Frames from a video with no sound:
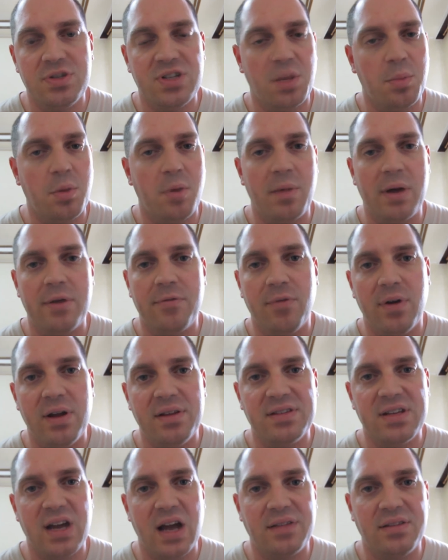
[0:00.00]
Some of my
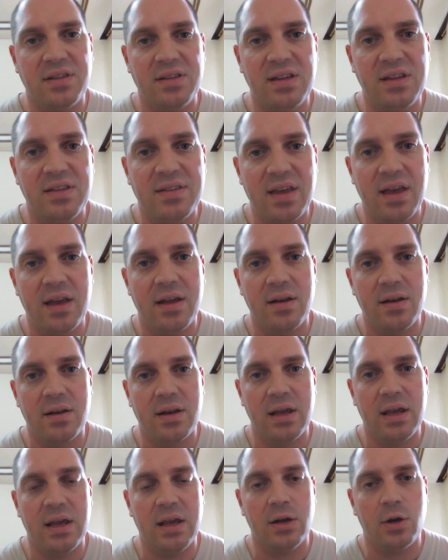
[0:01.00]
friends got the D-10
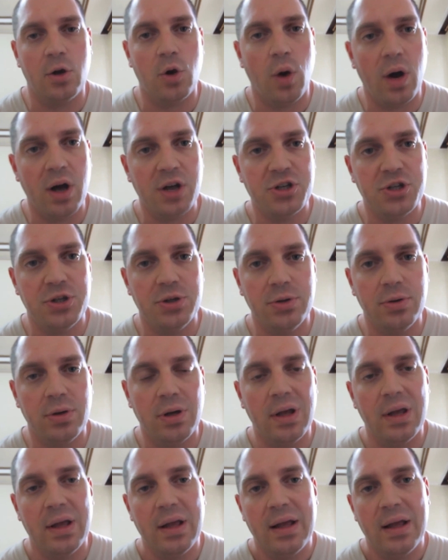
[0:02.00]
in Gwangju,